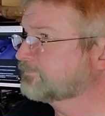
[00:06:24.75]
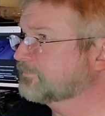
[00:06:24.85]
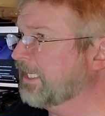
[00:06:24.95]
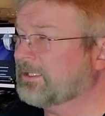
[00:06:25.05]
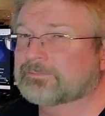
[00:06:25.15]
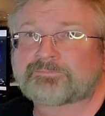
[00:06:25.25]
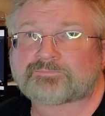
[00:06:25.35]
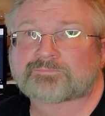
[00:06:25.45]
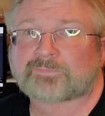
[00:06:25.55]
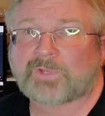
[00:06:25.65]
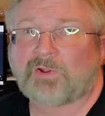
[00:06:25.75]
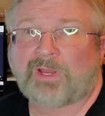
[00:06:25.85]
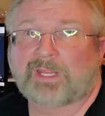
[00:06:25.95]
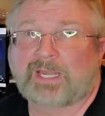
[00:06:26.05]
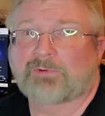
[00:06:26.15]
yeah, all
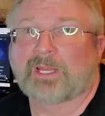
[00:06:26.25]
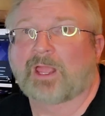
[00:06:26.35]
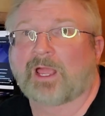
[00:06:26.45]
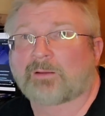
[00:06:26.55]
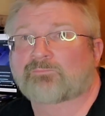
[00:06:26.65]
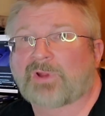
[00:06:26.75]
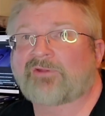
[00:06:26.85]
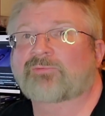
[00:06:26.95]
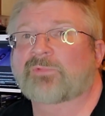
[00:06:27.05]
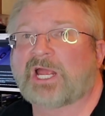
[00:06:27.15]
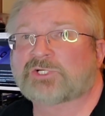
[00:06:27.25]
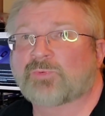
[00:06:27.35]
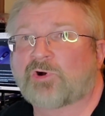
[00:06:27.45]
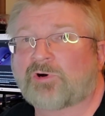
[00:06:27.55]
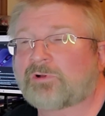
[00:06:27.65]
right. Anyway, Brian from Garage
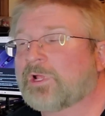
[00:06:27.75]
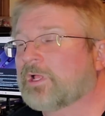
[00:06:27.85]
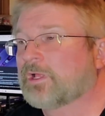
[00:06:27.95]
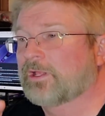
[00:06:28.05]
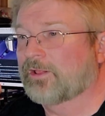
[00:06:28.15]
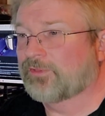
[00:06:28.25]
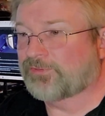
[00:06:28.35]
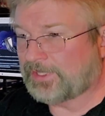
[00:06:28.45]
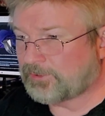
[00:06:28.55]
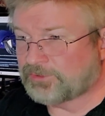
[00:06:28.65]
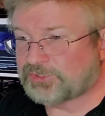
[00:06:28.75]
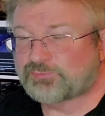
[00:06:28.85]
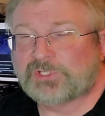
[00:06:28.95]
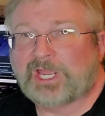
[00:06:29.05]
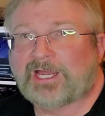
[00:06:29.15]
Mahal. Thank
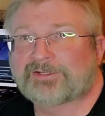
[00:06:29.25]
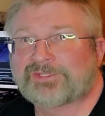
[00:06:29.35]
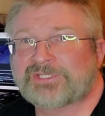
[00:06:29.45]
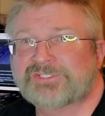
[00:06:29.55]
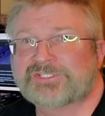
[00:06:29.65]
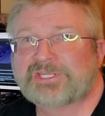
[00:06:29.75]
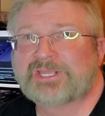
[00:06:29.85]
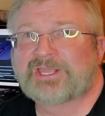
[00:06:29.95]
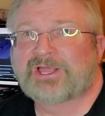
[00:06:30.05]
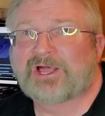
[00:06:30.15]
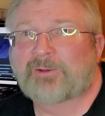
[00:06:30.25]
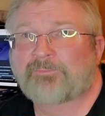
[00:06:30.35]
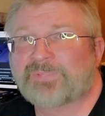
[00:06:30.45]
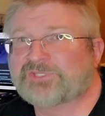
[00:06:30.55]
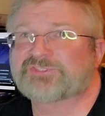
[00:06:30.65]
goodness we got this.
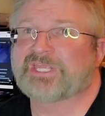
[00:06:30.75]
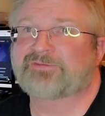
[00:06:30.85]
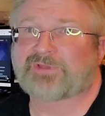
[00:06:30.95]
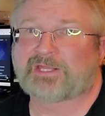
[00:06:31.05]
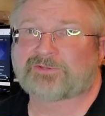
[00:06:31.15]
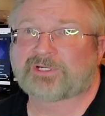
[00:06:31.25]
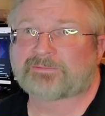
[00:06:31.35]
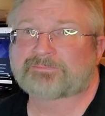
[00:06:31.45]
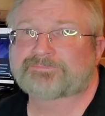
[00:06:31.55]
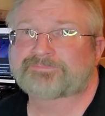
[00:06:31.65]
Be safe out there.